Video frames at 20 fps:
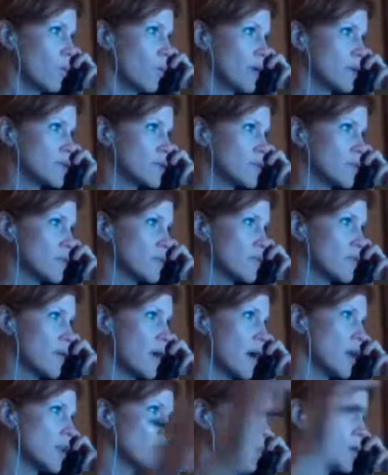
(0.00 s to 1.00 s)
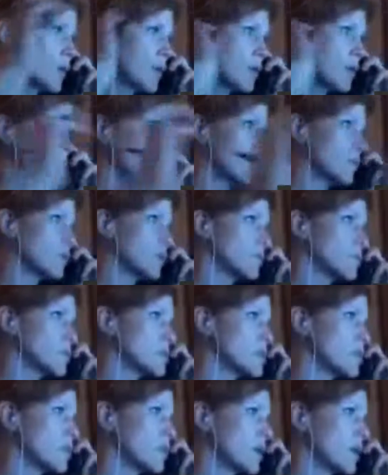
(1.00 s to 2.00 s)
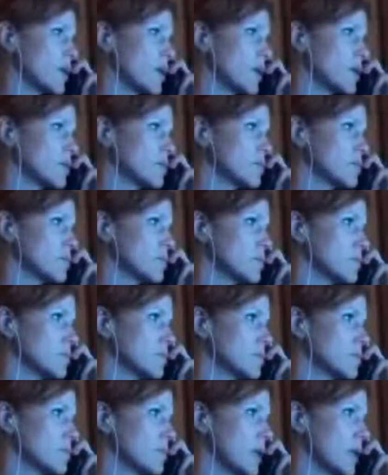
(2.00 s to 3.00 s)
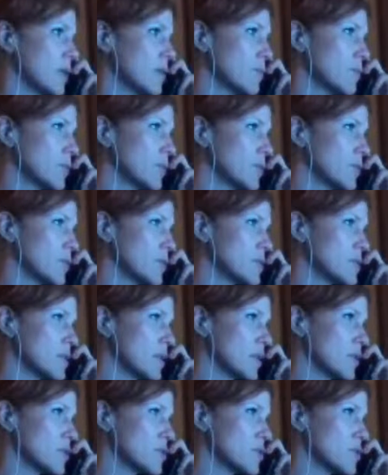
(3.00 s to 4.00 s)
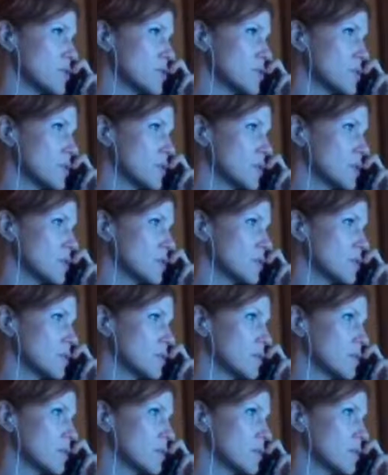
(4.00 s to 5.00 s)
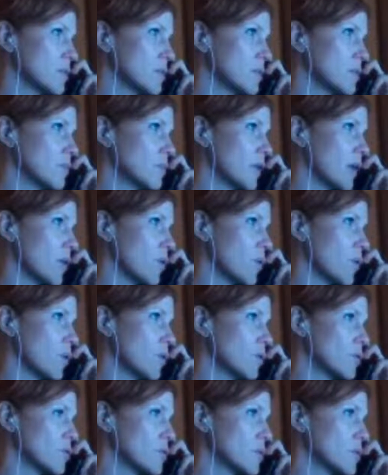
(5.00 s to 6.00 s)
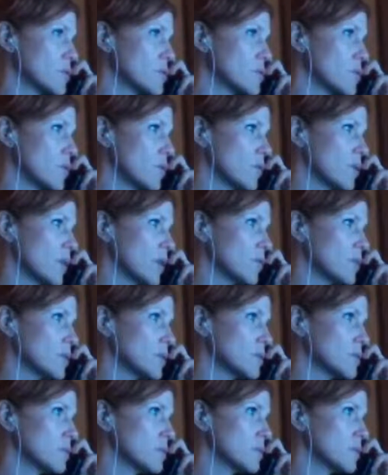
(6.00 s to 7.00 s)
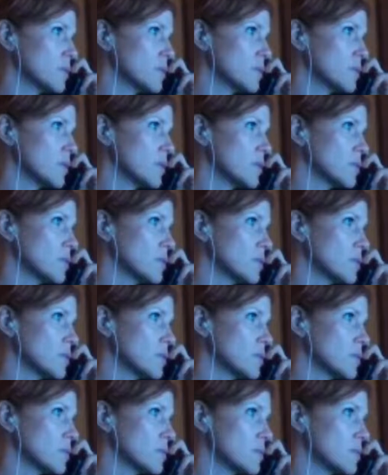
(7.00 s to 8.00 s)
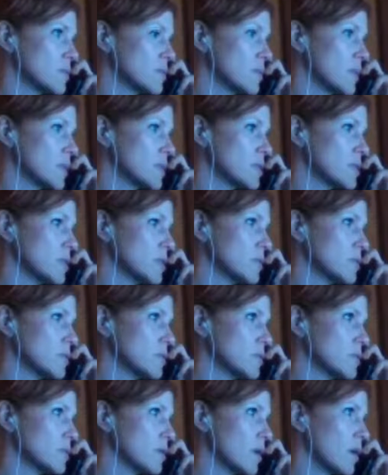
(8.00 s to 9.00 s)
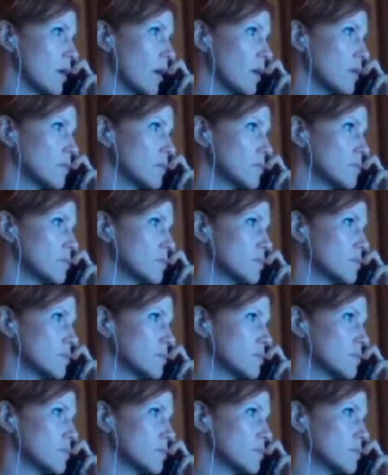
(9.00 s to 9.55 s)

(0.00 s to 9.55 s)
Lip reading: Which of the following, whoops, hold on, my computer is sluggish too, so when I scroll up, it goes crazy. Okay.